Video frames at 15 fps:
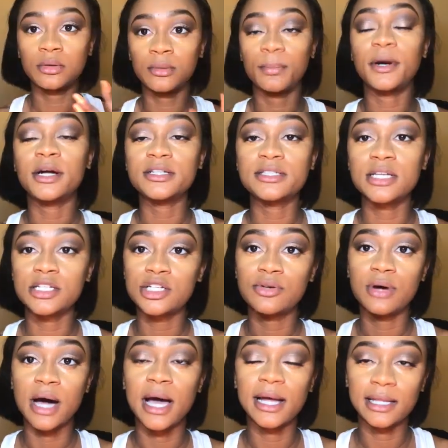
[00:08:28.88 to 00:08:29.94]
The parts that you
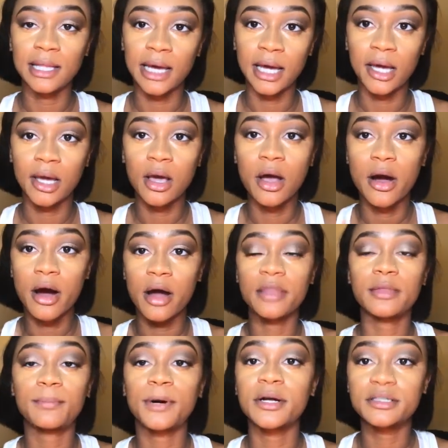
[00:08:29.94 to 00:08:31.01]
highlight are
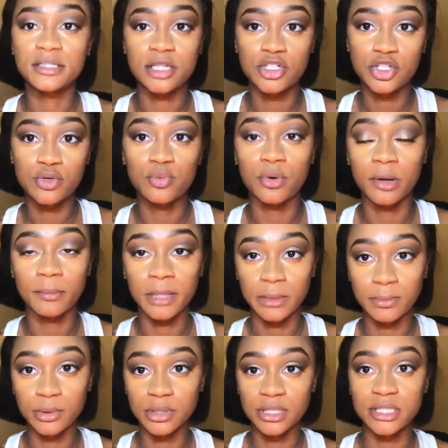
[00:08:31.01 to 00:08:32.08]
the parts that you want
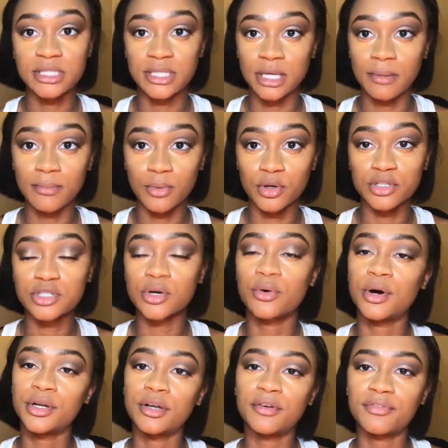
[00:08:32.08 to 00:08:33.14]
people to see more so
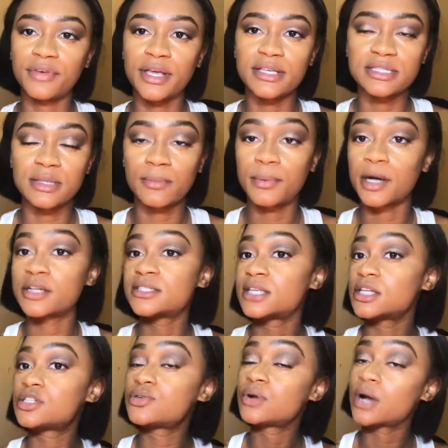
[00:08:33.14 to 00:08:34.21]
on your face. The parts
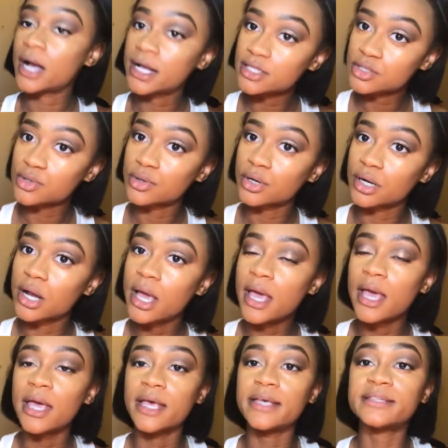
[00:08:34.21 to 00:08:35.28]
that you contour
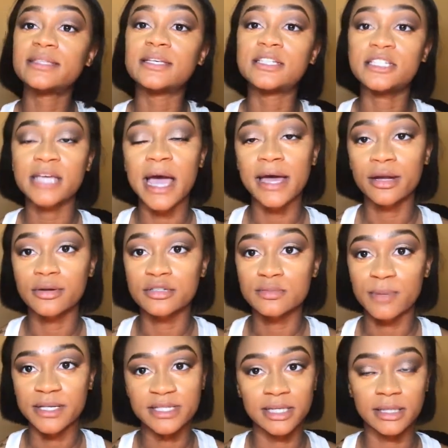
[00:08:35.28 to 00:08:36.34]
is the shadows
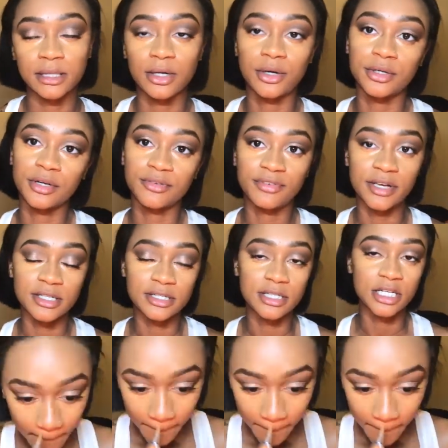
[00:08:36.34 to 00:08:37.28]
basically on your face.